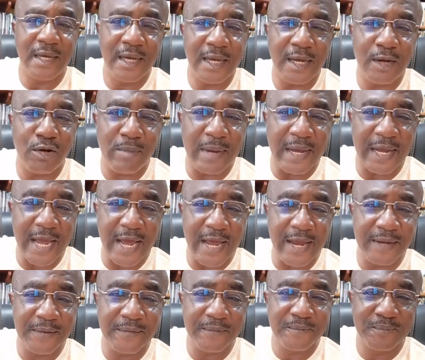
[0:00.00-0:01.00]
Hello, my
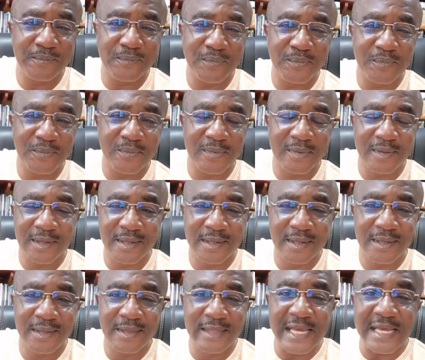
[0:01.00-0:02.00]
guy.
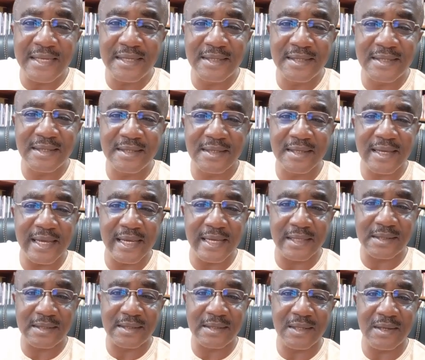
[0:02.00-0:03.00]
This
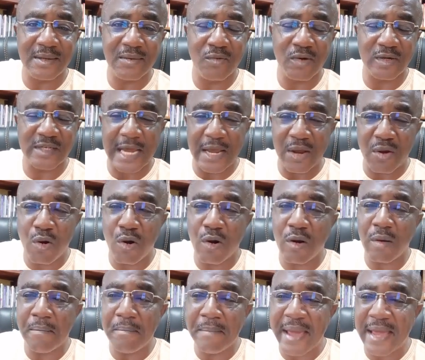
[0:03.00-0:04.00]
is what I
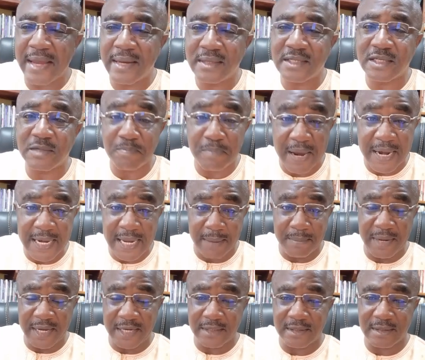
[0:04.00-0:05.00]
call men's
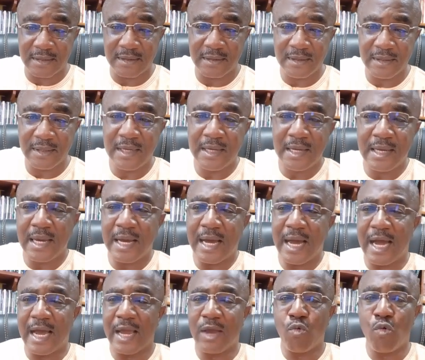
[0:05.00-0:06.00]
parliament.
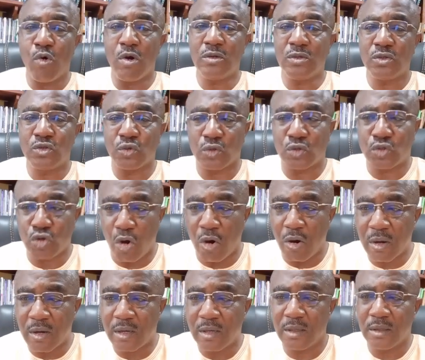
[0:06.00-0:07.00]
I want to
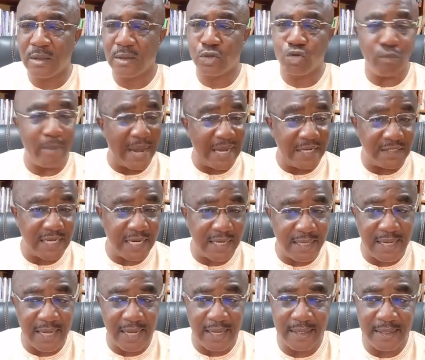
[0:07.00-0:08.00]
talk to my
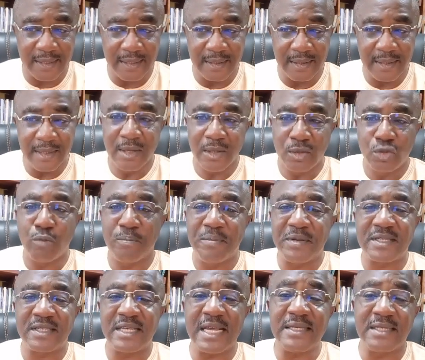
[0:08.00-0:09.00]
gender to
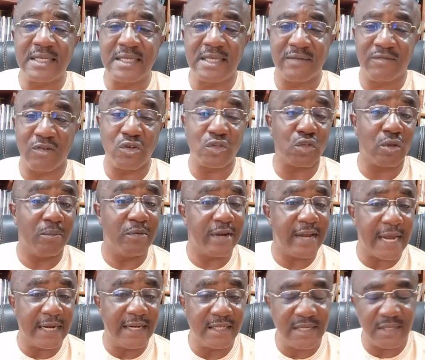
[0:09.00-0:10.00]
be sensitive on some
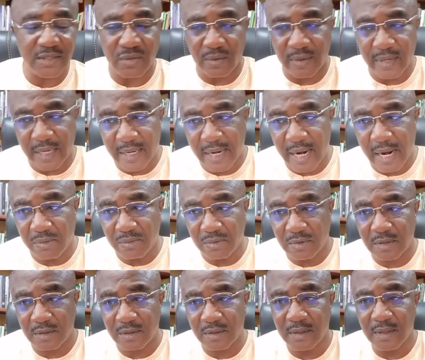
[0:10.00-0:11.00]
realities on the ground.
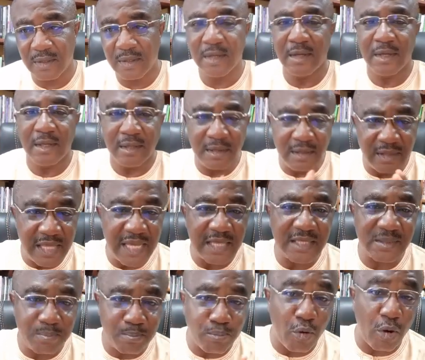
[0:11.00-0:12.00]

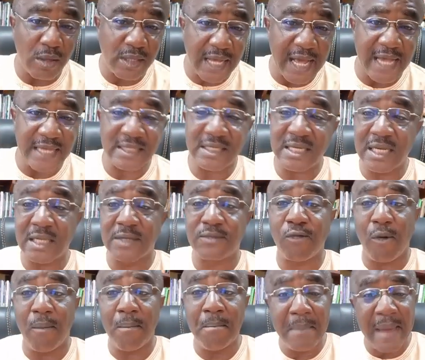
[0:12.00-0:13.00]
This broadcast is
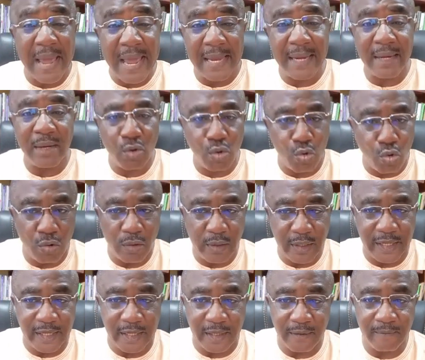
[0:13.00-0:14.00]
for men
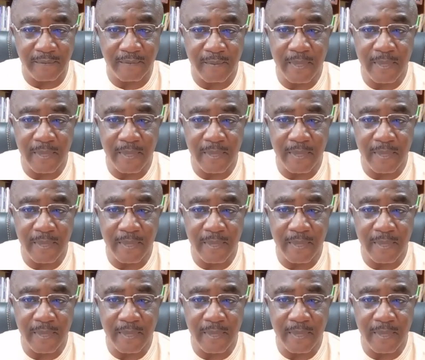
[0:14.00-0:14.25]
only.